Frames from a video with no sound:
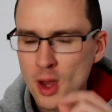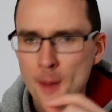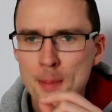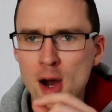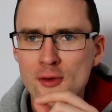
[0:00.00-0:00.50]

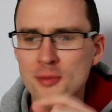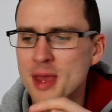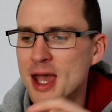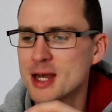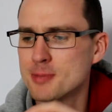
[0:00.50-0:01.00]
apart from
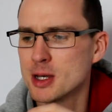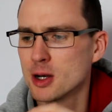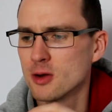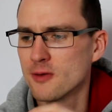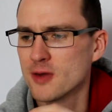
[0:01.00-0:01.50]
the head being
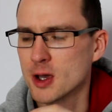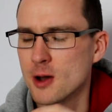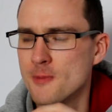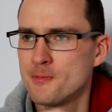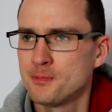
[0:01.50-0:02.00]
a lot
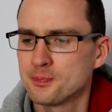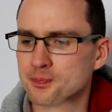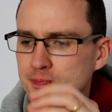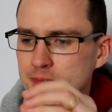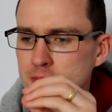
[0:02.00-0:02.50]
thicker
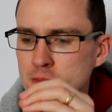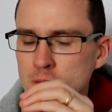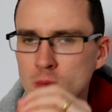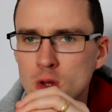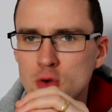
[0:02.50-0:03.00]

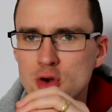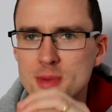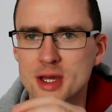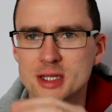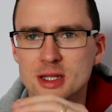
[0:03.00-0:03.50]
and
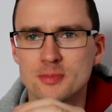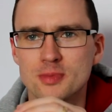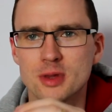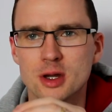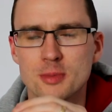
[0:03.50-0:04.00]
creamy, because the
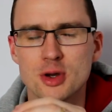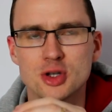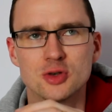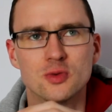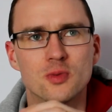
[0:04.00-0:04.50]

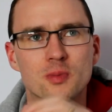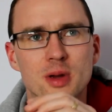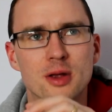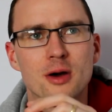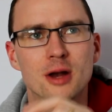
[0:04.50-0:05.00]
commercial
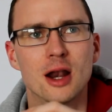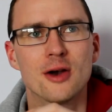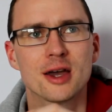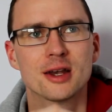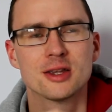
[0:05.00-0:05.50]
beer that I'm going
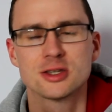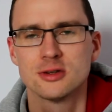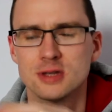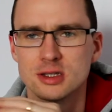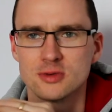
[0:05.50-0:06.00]
to liken it
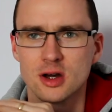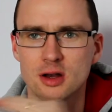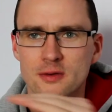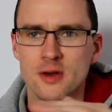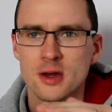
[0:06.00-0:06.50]
to doesn't
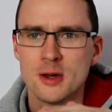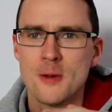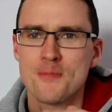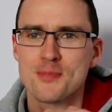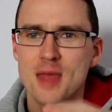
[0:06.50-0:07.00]
kind of
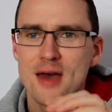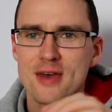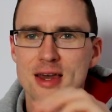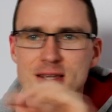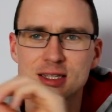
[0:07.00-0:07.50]
have
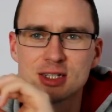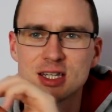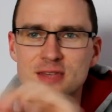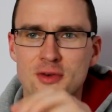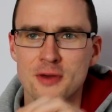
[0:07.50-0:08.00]
a head as such.
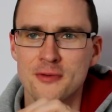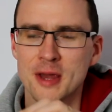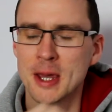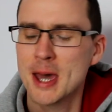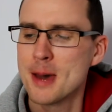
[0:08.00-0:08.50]
It has a very
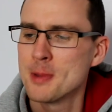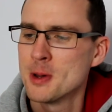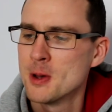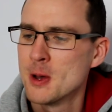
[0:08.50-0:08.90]
thin cap.